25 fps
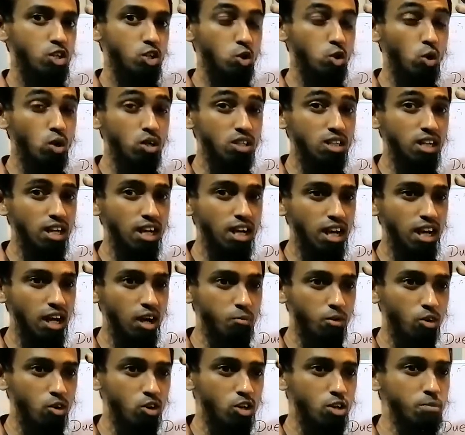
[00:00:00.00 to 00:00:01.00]
Total
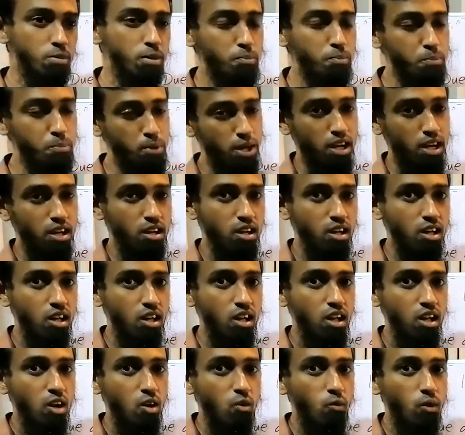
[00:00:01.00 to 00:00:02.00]
amount to be paid.
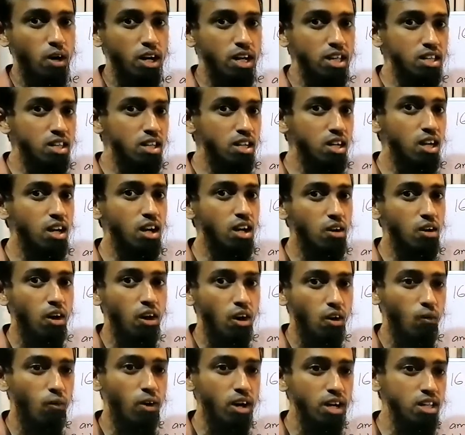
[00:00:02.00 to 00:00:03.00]
What is the
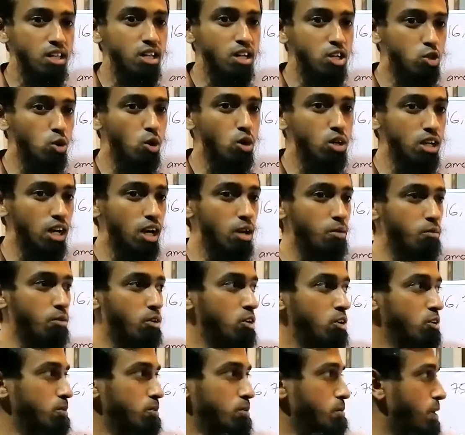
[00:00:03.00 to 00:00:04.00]
total
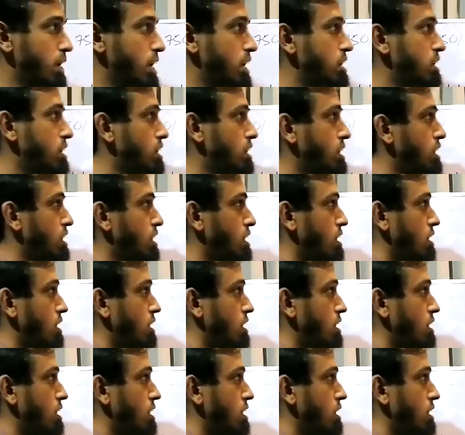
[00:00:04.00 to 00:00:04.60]
amount to be paid?